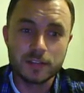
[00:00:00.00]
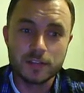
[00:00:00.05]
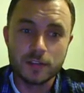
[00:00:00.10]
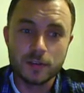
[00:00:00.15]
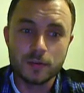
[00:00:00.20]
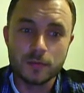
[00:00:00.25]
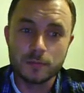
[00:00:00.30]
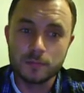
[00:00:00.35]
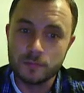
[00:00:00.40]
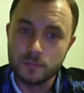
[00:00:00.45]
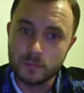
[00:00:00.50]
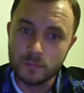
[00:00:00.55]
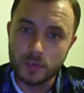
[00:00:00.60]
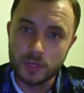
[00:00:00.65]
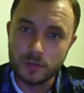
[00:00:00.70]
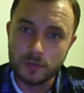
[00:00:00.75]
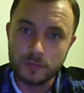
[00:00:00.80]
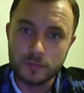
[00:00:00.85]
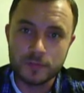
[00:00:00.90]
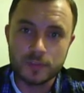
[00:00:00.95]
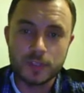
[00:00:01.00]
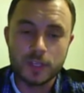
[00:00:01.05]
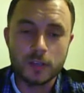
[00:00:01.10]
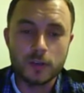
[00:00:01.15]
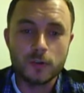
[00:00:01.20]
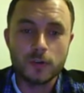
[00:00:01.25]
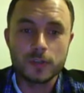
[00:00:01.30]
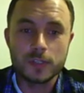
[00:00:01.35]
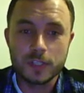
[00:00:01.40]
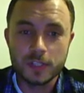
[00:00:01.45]
Right? So, well,
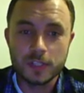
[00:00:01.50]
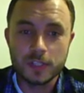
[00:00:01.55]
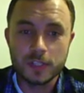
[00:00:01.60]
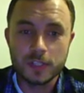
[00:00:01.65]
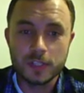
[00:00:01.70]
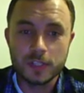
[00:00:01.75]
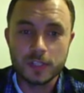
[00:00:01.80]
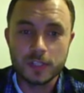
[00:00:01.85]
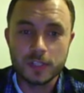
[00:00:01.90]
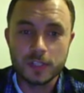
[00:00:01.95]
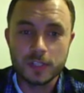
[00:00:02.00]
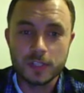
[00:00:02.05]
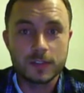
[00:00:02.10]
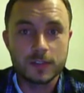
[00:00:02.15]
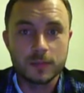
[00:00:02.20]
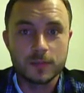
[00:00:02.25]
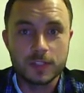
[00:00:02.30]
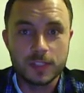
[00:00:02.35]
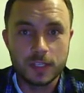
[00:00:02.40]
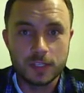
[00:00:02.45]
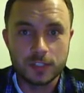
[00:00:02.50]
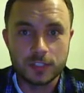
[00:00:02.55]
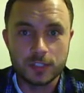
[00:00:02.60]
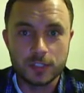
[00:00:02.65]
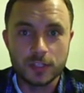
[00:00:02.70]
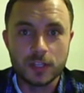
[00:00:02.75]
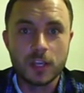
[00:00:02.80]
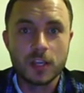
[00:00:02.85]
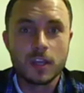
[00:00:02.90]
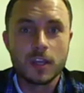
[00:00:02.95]
Sitecore does provide a
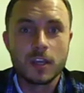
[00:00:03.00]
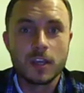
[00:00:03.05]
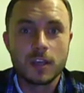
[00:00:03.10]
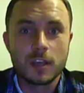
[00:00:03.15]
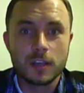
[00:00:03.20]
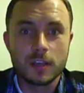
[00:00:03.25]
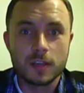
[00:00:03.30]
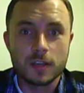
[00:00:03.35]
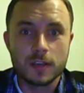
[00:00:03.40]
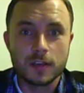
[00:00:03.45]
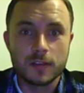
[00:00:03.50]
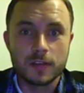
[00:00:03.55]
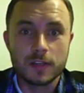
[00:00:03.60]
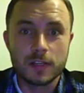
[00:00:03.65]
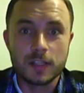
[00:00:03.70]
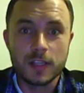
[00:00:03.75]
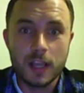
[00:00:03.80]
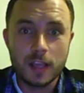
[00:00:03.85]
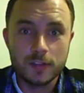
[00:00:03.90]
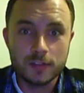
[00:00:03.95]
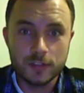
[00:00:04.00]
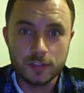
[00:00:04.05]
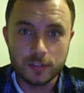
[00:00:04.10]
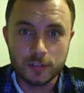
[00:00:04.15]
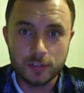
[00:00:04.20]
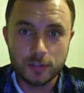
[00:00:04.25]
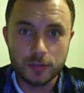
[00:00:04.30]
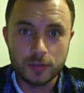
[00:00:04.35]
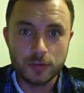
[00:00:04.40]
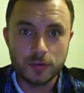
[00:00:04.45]
customization uh, that allows
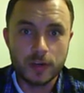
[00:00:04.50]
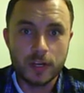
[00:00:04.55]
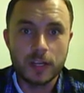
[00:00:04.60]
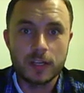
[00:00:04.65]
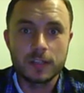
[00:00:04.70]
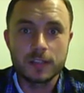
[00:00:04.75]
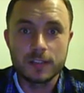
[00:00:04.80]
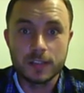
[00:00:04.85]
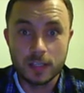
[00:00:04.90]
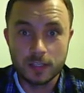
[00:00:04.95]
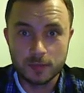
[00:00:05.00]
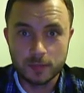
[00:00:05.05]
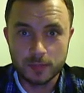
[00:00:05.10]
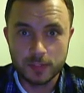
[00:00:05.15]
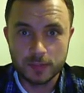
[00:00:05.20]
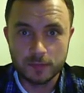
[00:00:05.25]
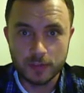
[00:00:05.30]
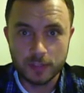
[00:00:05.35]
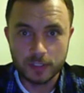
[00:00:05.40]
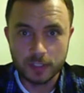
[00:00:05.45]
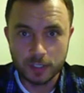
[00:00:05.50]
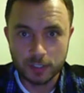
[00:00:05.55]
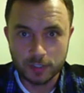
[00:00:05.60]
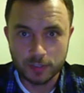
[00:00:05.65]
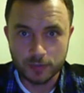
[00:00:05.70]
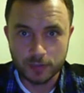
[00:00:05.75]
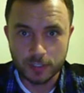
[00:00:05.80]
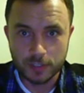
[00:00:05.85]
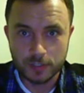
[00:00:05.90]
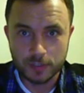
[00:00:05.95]
us to create site-specific
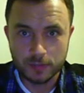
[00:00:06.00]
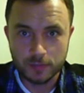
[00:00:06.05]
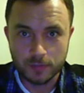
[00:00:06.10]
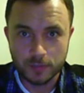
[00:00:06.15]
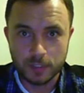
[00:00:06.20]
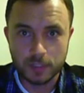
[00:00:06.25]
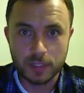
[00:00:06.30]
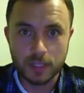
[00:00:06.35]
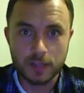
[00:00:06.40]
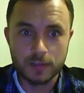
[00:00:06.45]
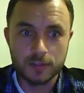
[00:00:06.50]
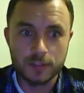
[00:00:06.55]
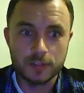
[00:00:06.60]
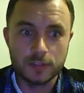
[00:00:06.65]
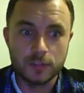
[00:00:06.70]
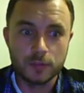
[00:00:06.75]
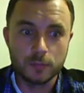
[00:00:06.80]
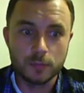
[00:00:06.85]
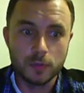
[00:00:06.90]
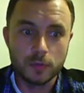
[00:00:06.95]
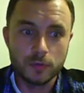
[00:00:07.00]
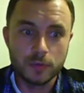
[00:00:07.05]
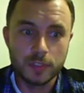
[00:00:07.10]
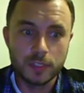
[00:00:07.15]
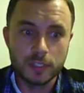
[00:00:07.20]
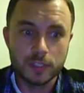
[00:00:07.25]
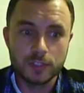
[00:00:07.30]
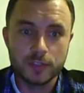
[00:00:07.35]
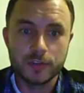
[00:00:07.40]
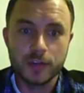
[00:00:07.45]
dictionaries. It allows us to
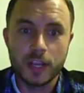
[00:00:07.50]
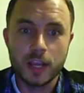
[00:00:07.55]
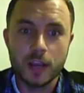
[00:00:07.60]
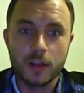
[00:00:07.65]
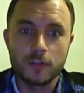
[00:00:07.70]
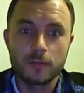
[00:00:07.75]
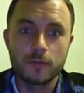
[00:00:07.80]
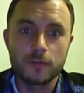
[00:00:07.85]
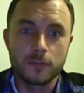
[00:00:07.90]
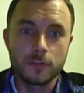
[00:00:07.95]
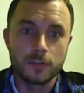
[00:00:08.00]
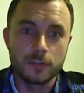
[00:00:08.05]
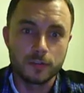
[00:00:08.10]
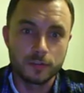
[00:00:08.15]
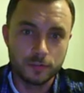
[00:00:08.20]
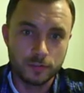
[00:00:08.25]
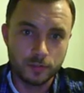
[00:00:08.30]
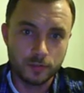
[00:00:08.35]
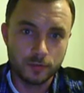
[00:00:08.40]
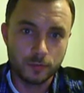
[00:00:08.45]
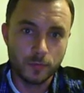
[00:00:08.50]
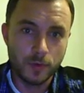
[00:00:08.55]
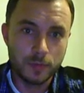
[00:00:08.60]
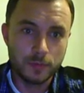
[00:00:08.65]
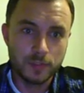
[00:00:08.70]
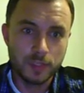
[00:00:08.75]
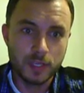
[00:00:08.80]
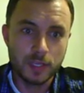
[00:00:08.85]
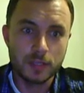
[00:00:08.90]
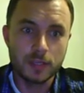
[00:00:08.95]
pull a dictionary out for a certain
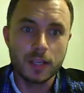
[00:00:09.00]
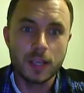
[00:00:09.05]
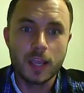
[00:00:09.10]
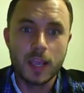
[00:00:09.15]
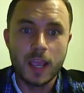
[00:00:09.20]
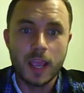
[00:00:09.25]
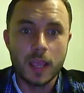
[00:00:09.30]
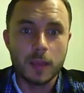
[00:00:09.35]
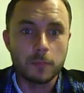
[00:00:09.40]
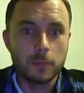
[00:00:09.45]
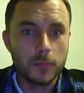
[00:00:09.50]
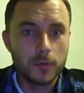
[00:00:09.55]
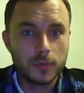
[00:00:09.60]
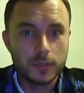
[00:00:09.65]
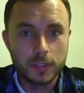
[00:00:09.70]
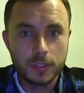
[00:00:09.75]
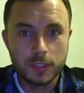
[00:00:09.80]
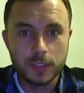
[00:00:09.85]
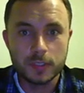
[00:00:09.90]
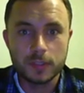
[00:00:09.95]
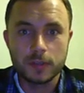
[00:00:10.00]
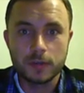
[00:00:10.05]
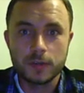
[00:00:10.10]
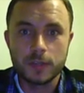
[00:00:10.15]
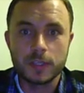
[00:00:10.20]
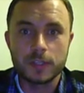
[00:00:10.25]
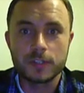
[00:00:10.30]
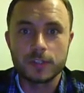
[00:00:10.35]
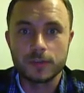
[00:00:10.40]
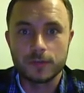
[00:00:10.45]
website and put it in a
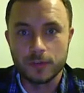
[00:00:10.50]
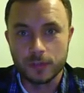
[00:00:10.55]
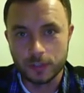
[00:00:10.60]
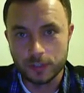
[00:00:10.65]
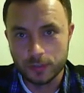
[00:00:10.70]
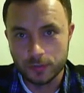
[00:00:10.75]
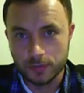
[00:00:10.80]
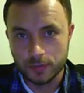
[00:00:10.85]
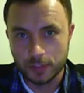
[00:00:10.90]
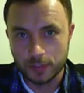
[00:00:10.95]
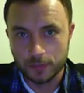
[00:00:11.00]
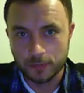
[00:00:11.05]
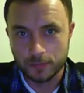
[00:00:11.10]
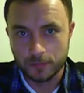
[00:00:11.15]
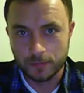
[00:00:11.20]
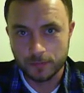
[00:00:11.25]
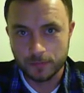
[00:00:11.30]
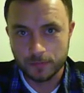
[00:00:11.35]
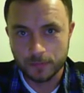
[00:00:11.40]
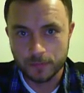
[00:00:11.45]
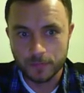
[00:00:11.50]
location of our choosing.